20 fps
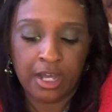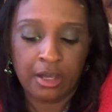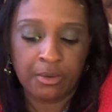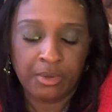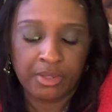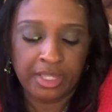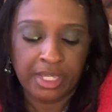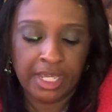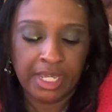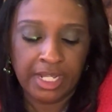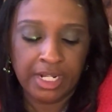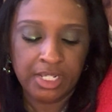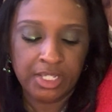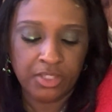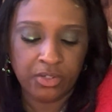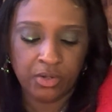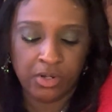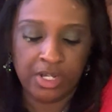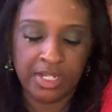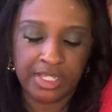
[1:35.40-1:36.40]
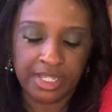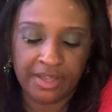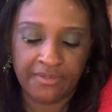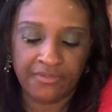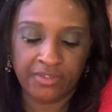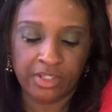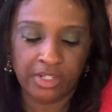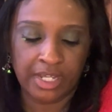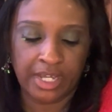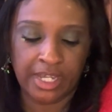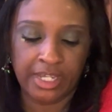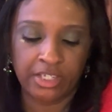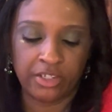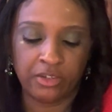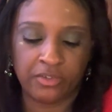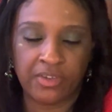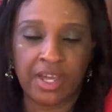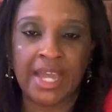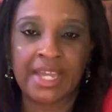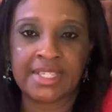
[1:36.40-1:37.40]
With the Eight of Swords, I feel like
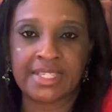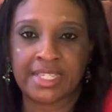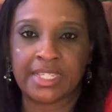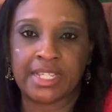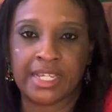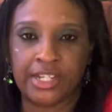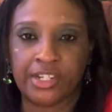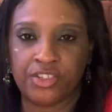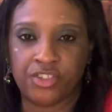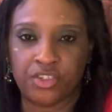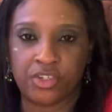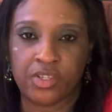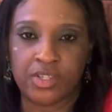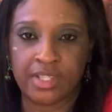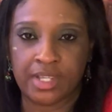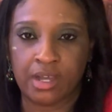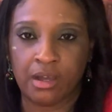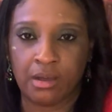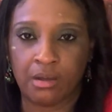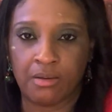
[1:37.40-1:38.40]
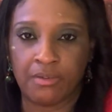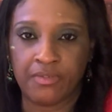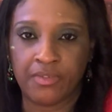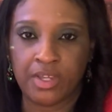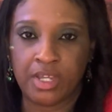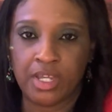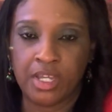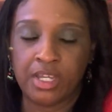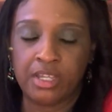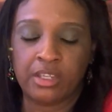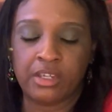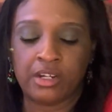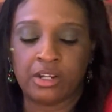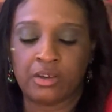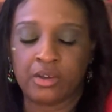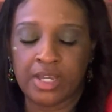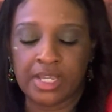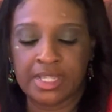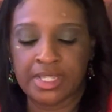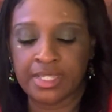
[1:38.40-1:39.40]
you've isolated yourself,
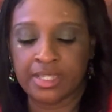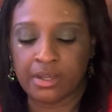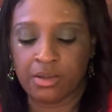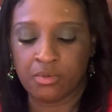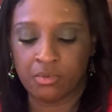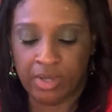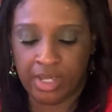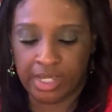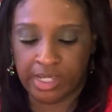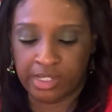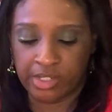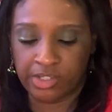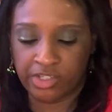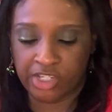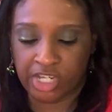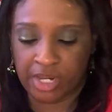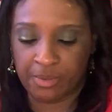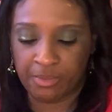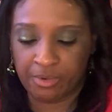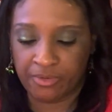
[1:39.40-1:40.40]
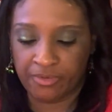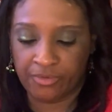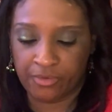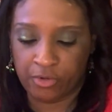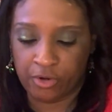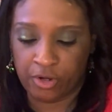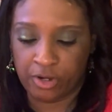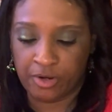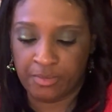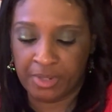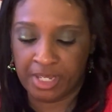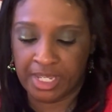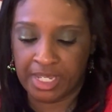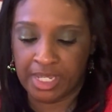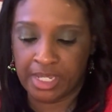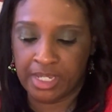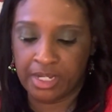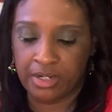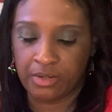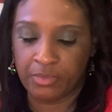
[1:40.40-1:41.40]
in some way, shape, or form.
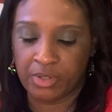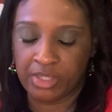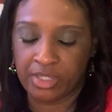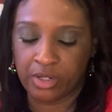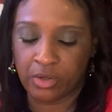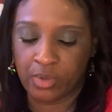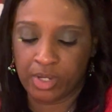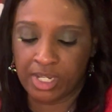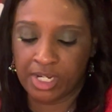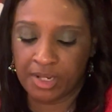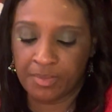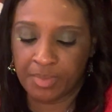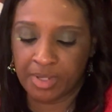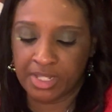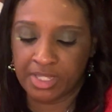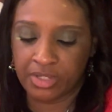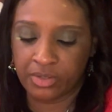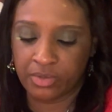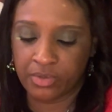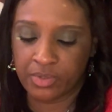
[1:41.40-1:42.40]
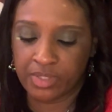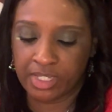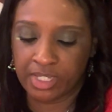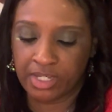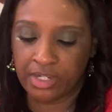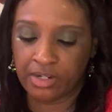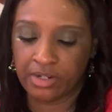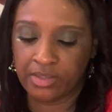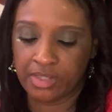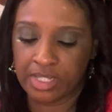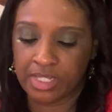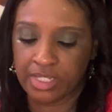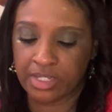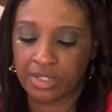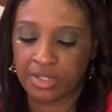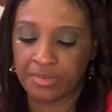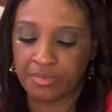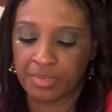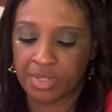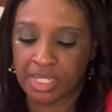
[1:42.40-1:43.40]
And with the Queen of Pentacles here, this
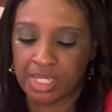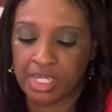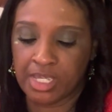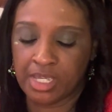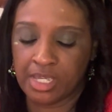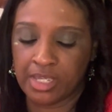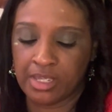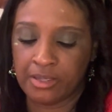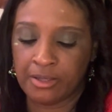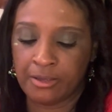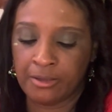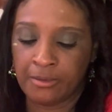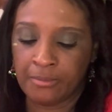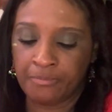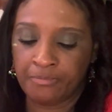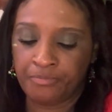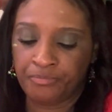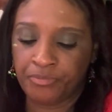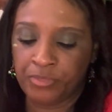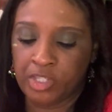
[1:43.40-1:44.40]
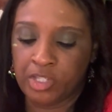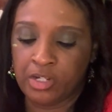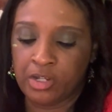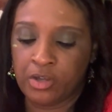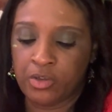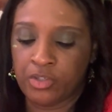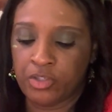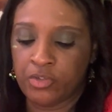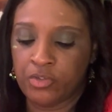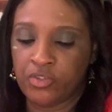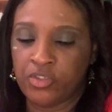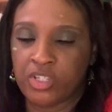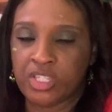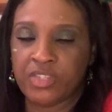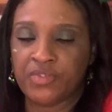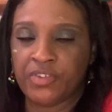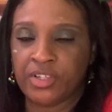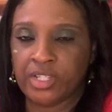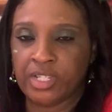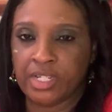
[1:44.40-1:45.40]
could be, you
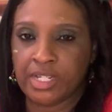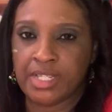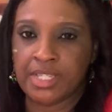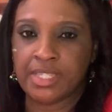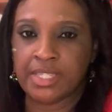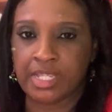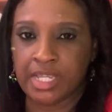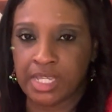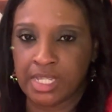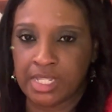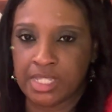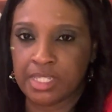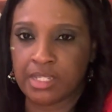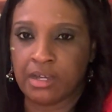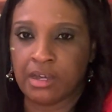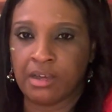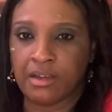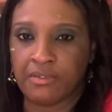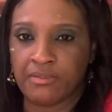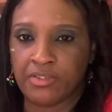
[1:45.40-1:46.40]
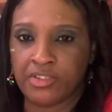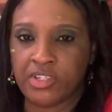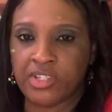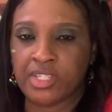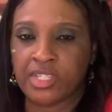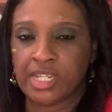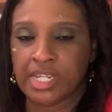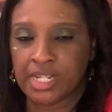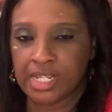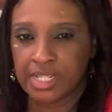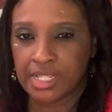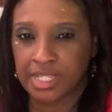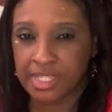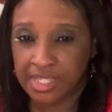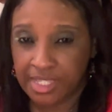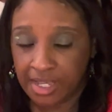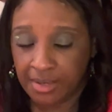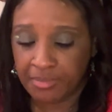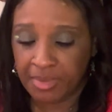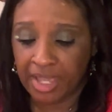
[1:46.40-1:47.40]
just feeling a sense of just needing to
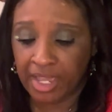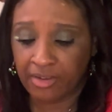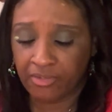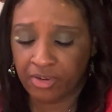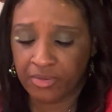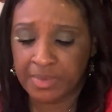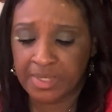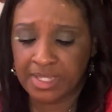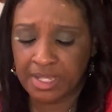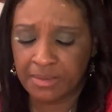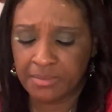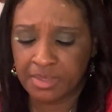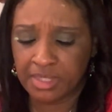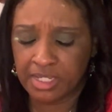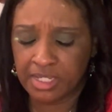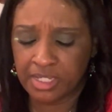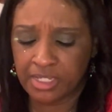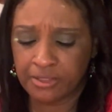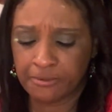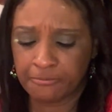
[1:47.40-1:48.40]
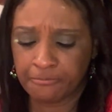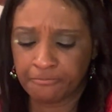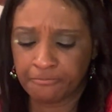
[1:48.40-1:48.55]
step back from something.